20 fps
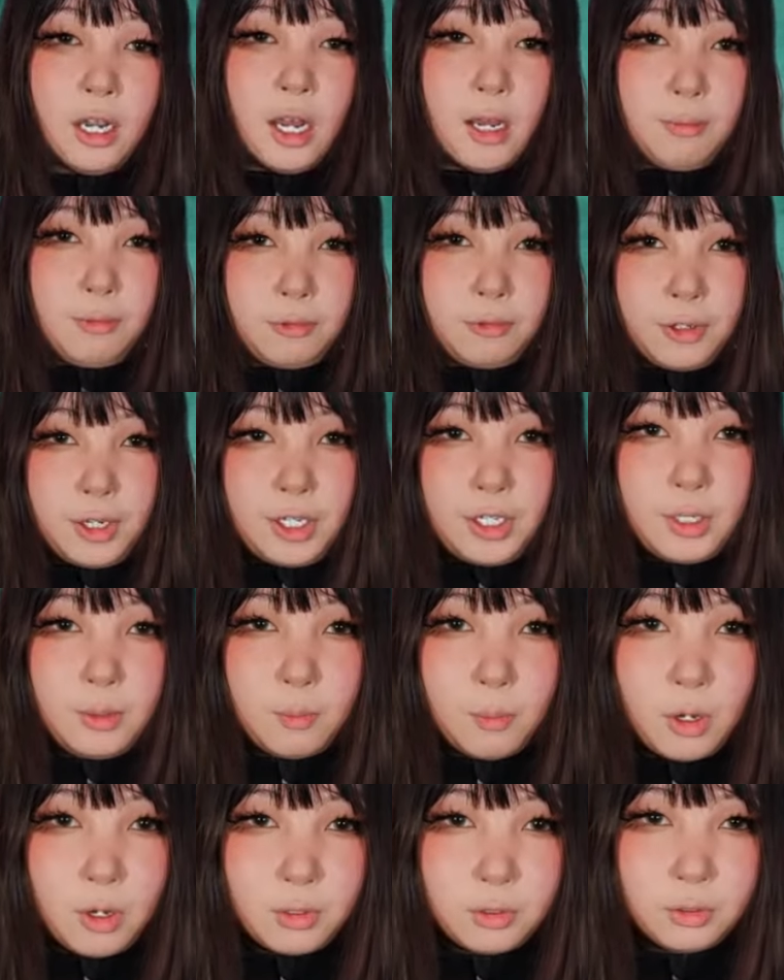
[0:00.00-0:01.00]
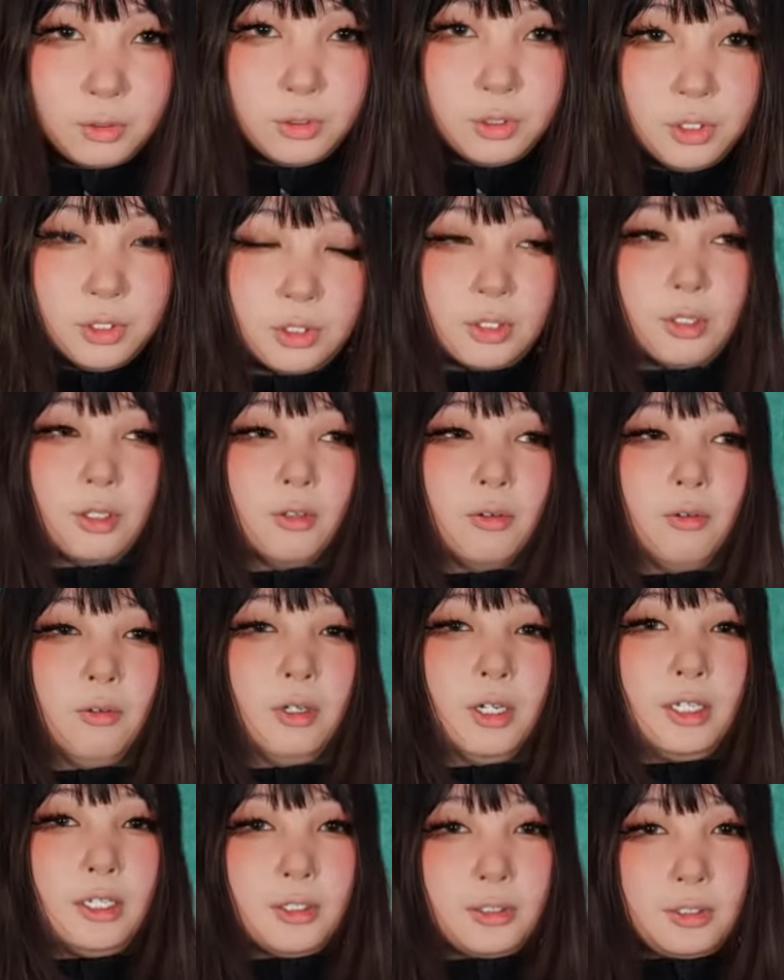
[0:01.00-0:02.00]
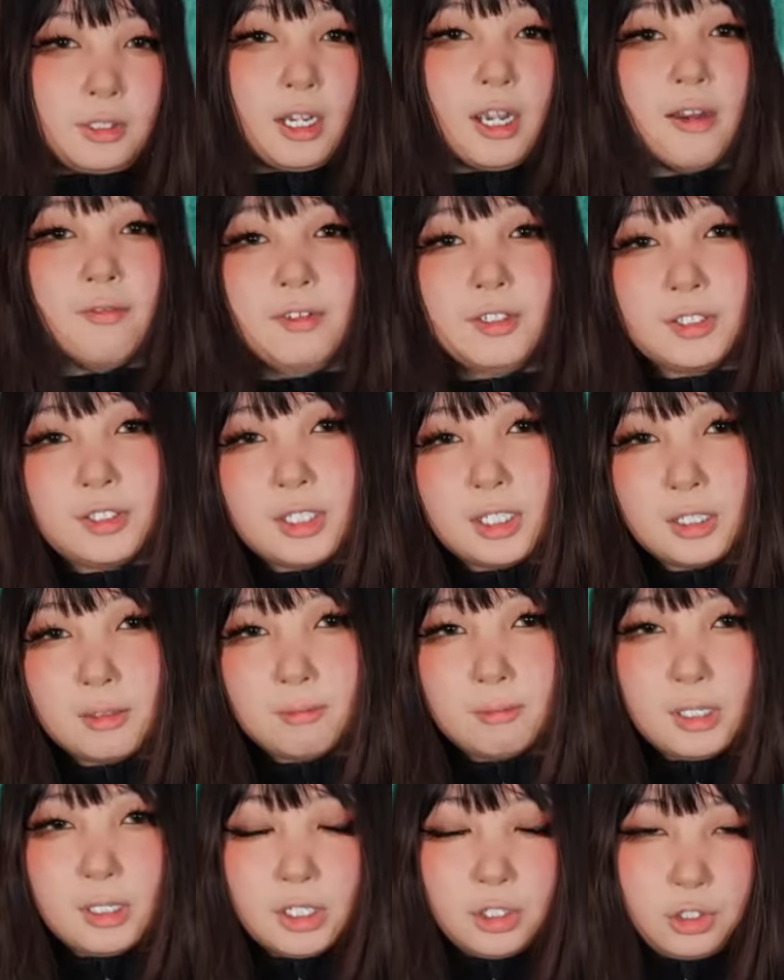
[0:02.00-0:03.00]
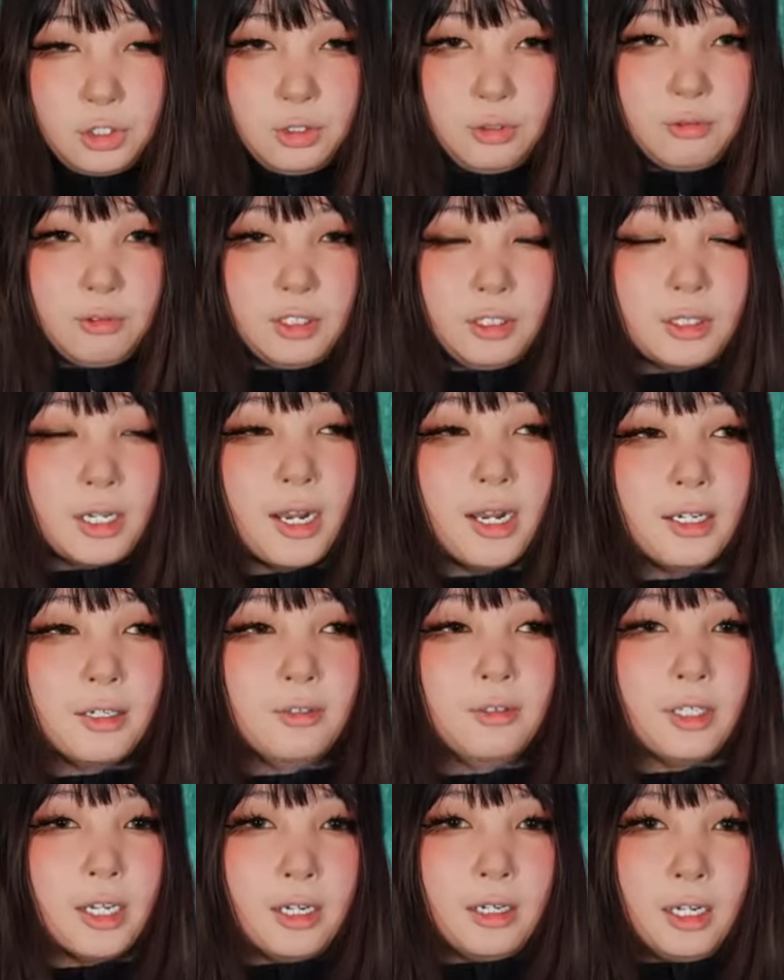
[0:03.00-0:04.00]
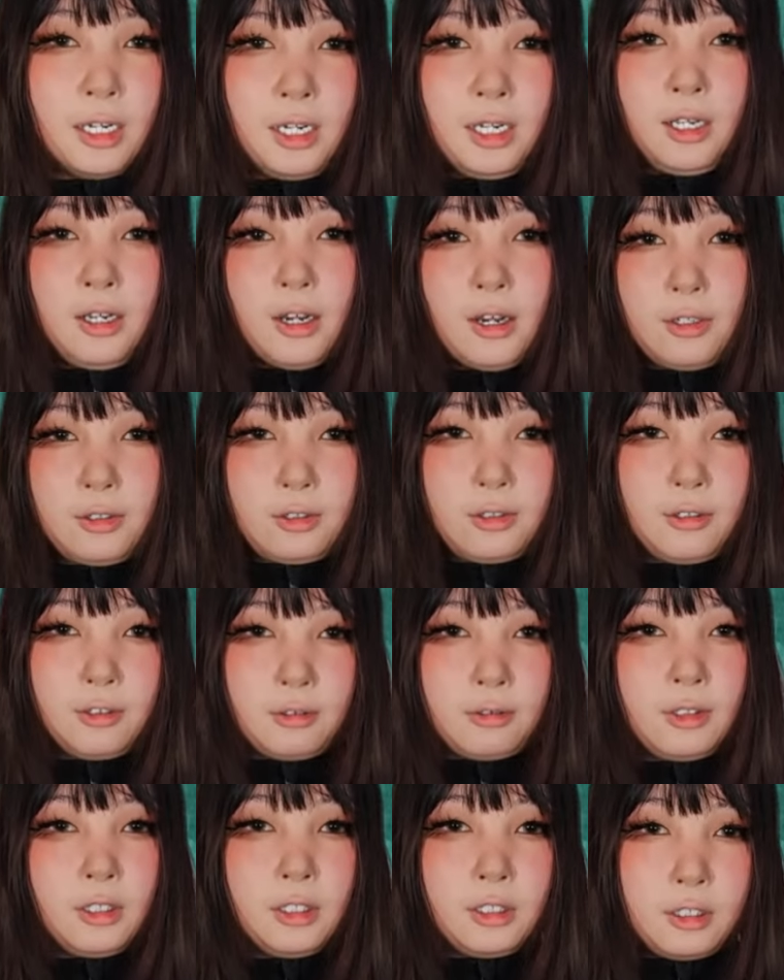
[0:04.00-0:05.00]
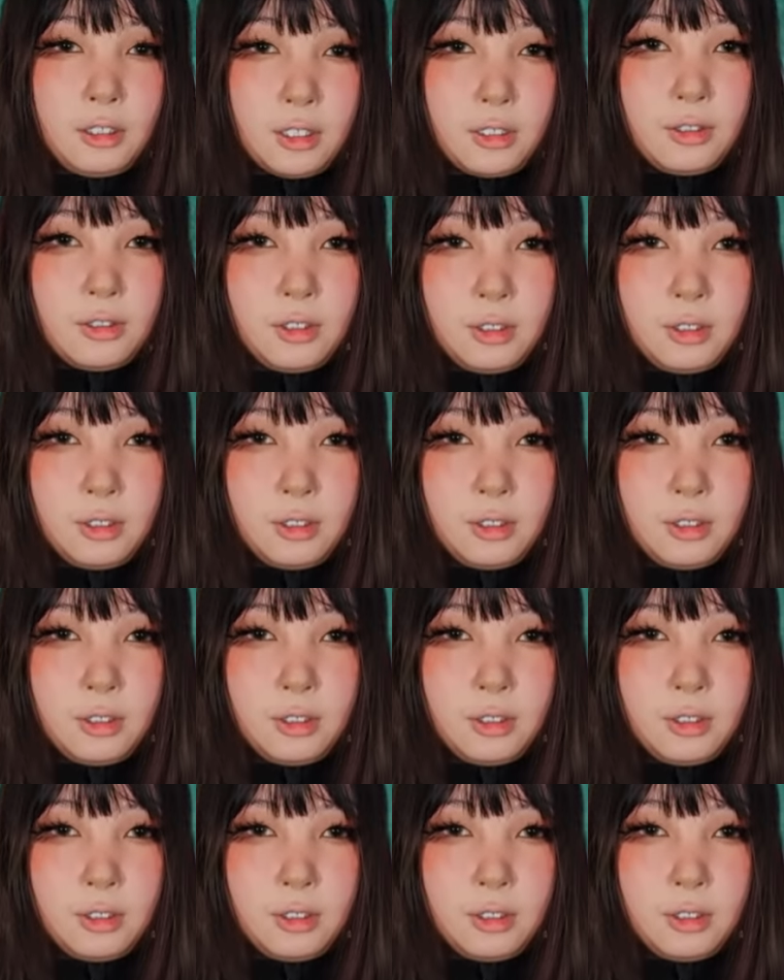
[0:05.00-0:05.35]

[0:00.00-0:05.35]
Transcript: upgraded model, so it doesn't have the same issues with the dial that other gun